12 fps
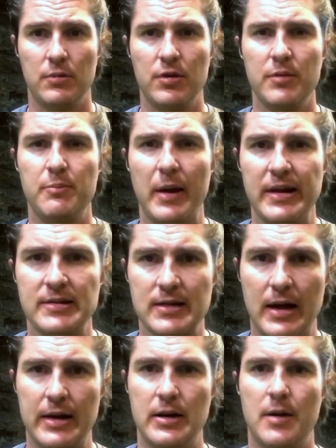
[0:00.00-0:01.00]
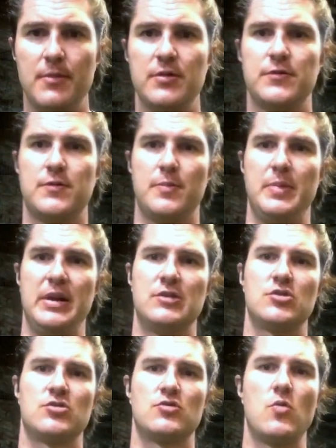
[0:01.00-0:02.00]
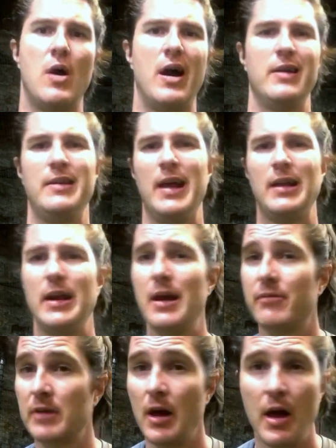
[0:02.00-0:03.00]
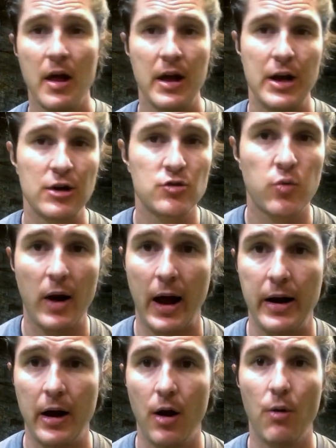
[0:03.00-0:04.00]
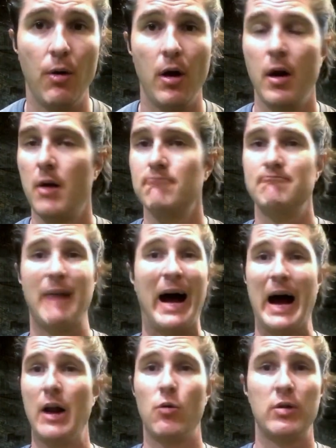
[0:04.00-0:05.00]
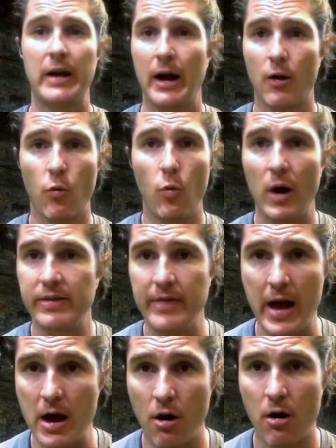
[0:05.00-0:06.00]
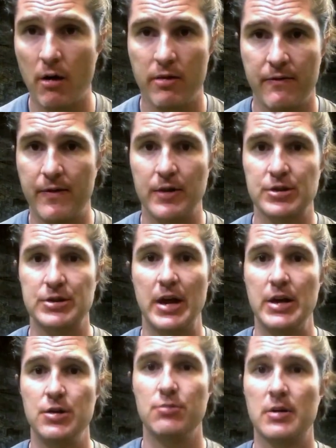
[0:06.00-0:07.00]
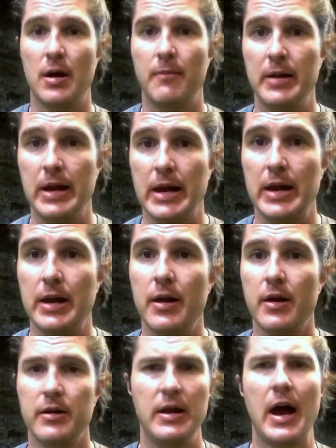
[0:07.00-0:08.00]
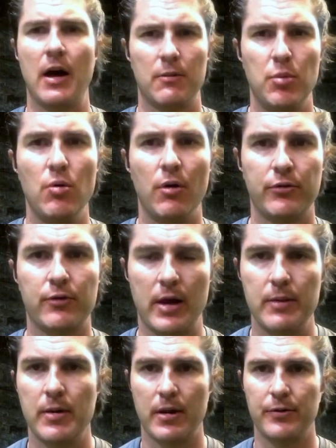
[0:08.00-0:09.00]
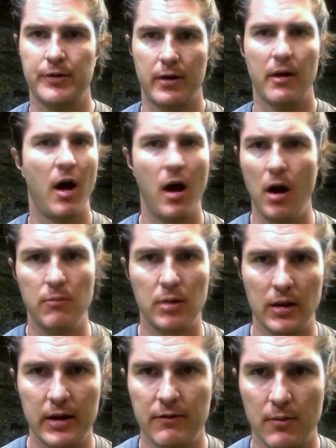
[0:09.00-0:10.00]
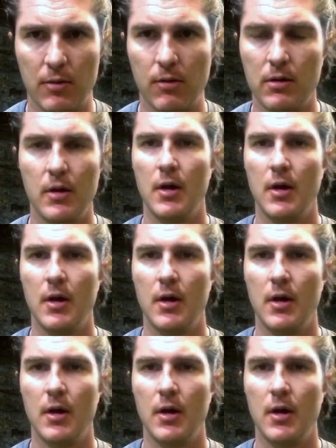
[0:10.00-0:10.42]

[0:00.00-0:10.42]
Good baseline numbers for bench, squat, deadlift. Here's what I know. I don't care what they are the first day you come in. Yeah, Pujols, great barrel turn. Unbelievable.